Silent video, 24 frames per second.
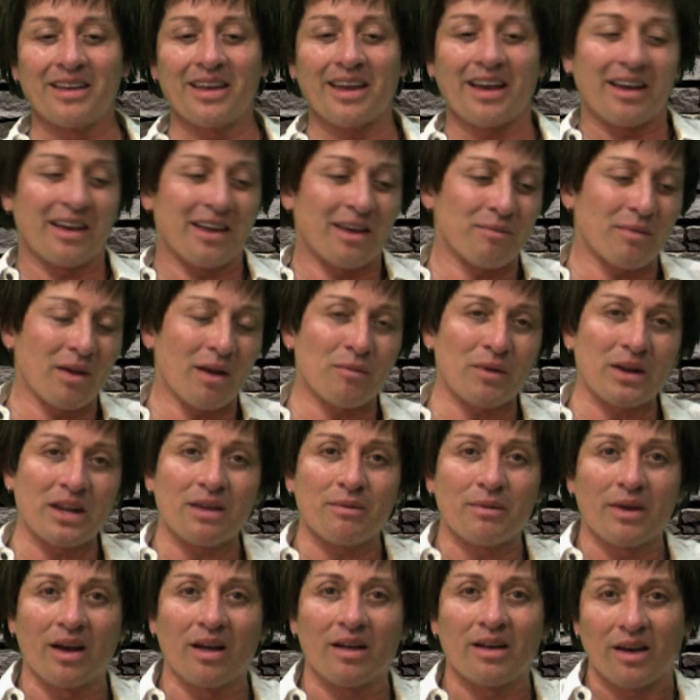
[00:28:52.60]
Yeah, hit me up with
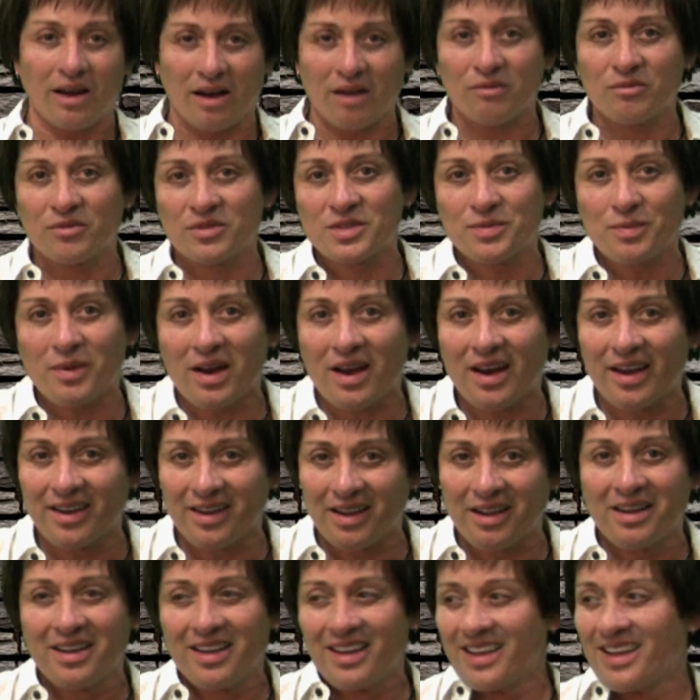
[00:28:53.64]
email. I'll
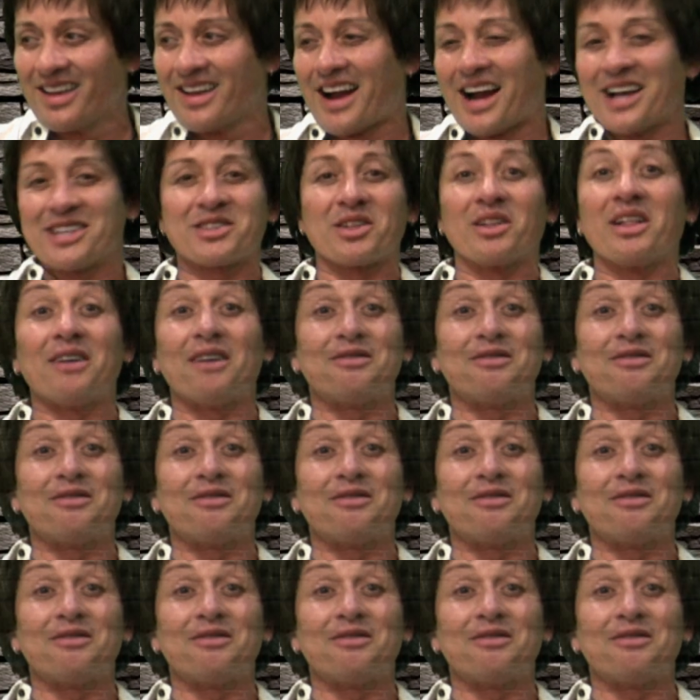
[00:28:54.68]
respond. I still